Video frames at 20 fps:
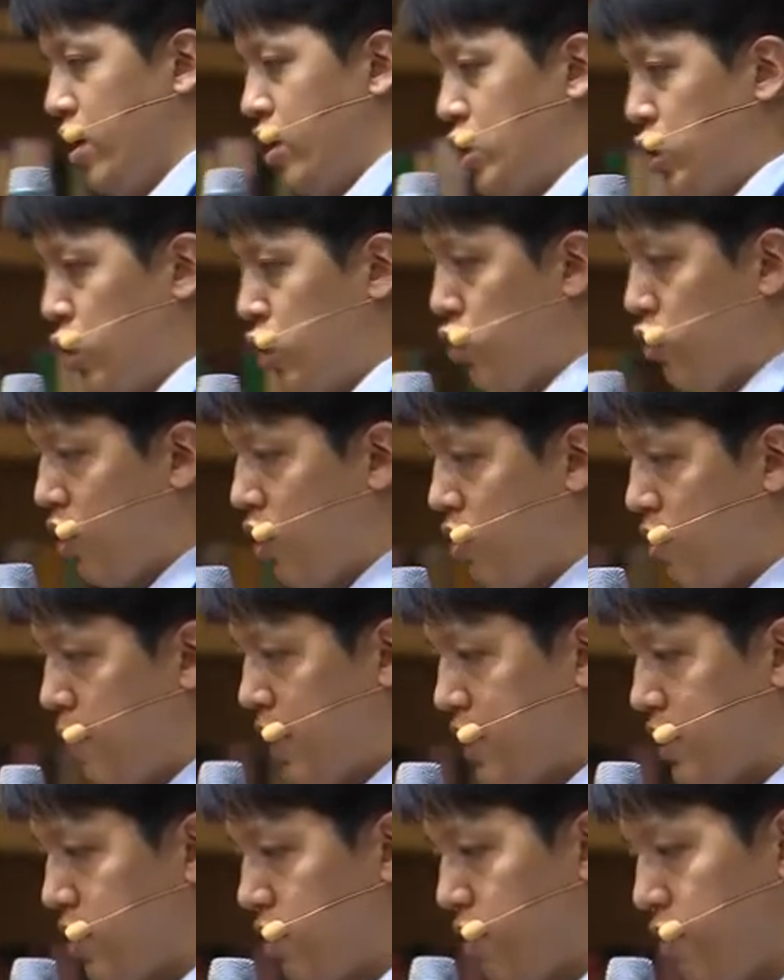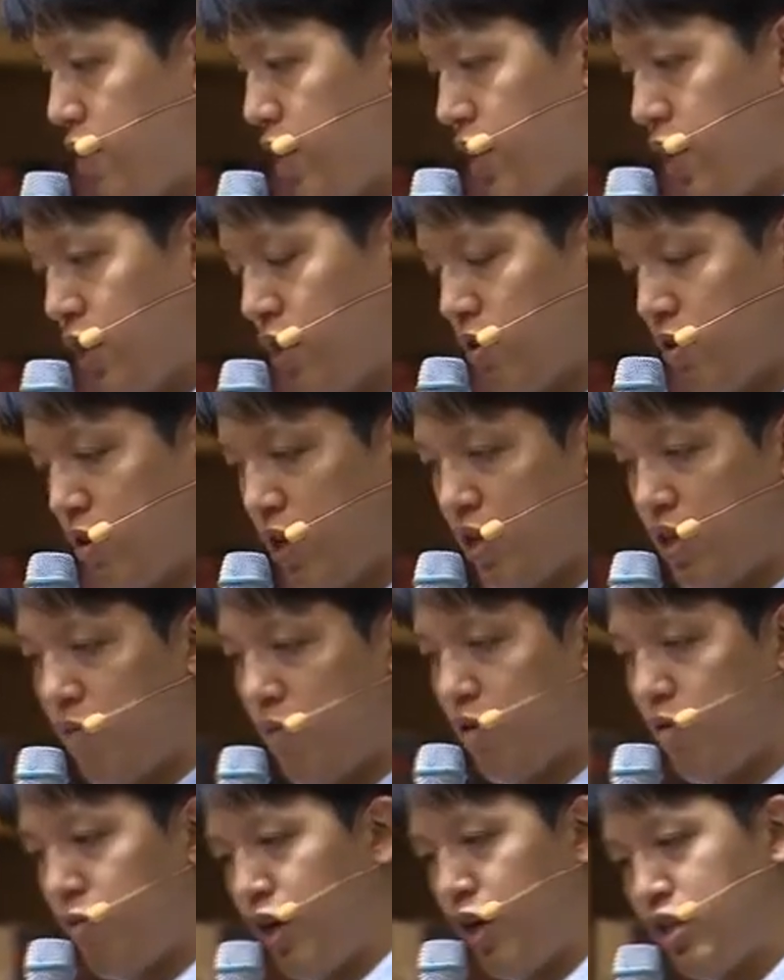So you're going to basically reading the data
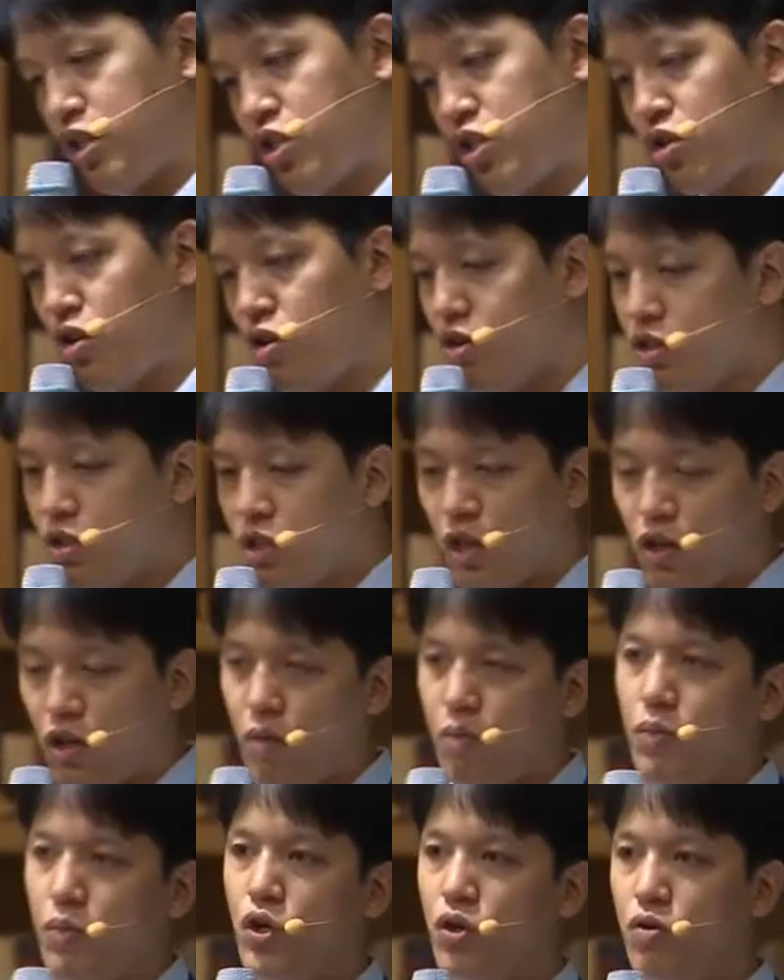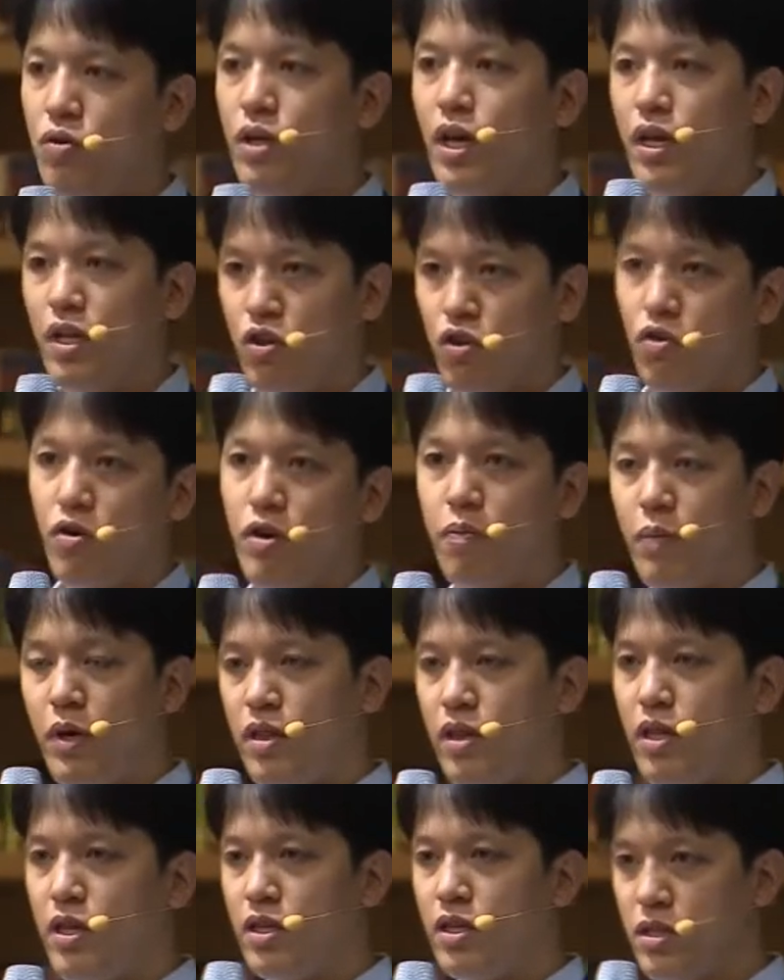from registers and compute, and you
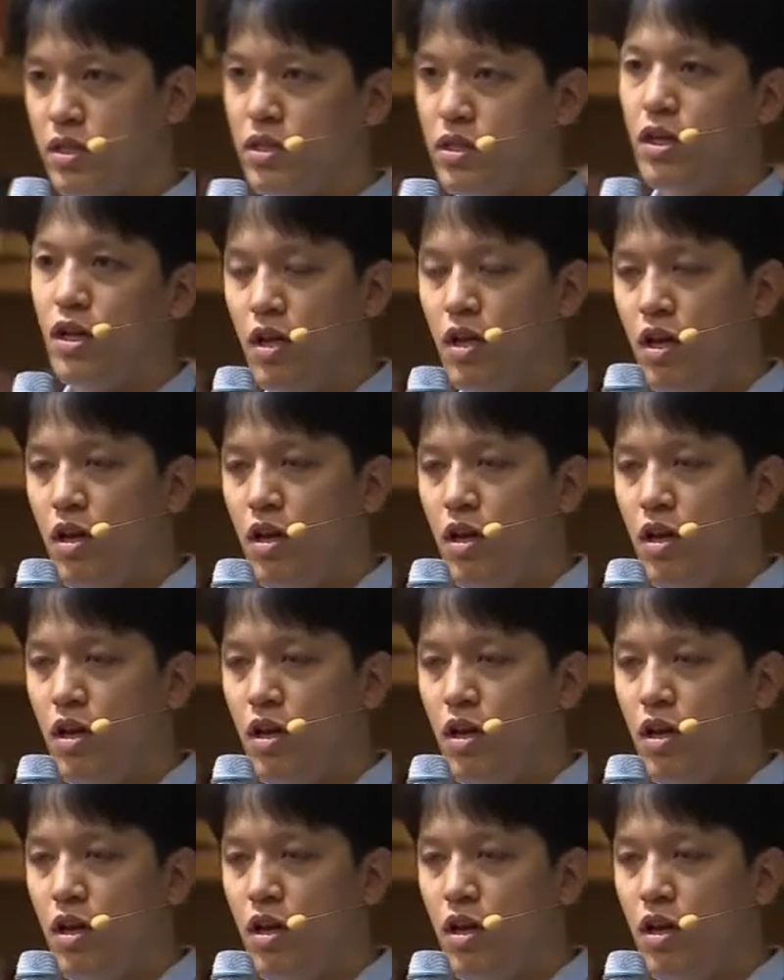repeat this